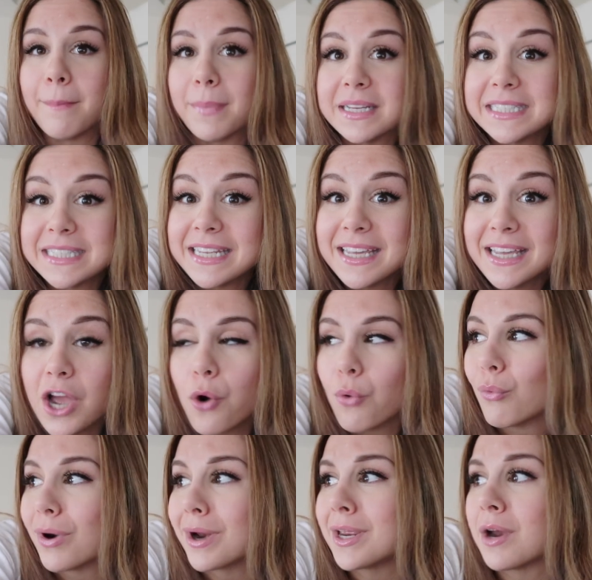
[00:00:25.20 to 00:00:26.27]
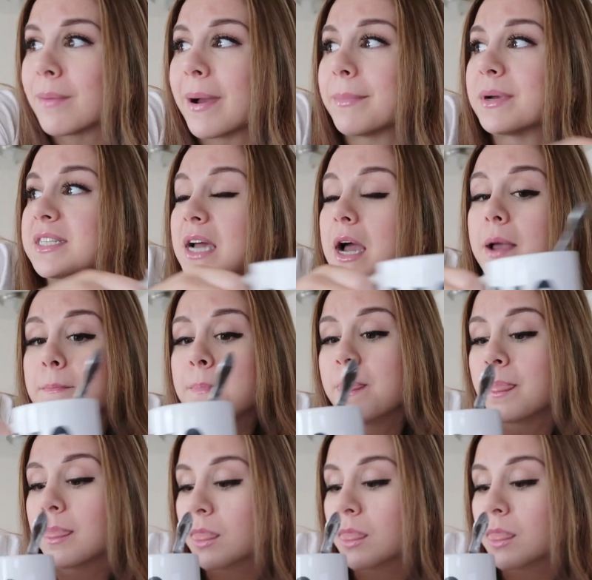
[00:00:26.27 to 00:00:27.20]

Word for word: Got my tea right here by my side.